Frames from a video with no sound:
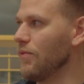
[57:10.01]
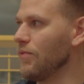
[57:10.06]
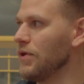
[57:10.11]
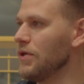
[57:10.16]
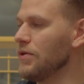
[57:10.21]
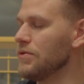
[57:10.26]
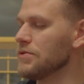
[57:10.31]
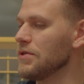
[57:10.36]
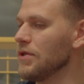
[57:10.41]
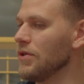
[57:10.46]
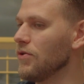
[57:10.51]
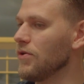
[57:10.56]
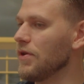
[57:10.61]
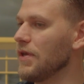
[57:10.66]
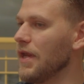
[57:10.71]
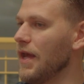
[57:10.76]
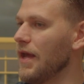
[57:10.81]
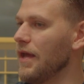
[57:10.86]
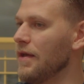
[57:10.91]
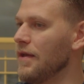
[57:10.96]
We're used to
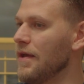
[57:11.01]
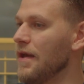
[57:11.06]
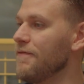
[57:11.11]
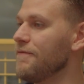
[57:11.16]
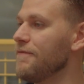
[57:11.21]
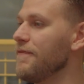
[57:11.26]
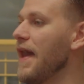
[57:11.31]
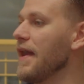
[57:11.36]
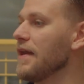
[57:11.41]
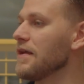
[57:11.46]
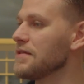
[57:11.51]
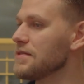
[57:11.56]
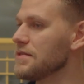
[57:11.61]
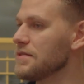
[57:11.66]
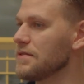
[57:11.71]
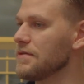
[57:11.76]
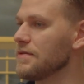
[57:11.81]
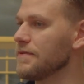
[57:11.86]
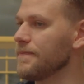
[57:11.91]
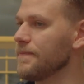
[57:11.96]
looking at
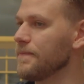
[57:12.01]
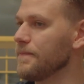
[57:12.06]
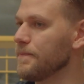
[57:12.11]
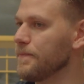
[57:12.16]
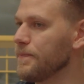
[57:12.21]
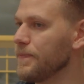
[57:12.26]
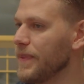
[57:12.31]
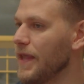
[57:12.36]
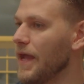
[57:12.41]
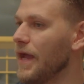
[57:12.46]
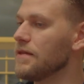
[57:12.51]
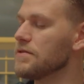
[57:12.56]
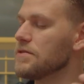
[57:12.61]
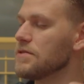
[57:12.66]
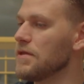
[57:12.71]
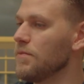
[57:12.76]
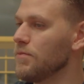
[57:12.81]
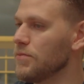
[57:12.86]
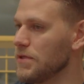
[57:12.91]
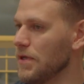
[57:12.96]
effects and
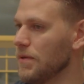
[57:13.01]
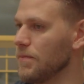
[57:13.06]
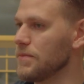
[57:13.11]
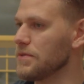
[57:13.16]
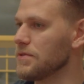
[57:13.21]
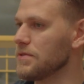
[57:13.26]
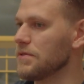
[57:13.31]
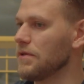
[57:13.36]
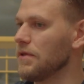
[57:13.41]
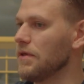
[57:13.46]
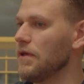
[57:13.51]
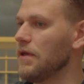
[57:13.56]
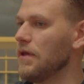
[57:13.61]
symptoms,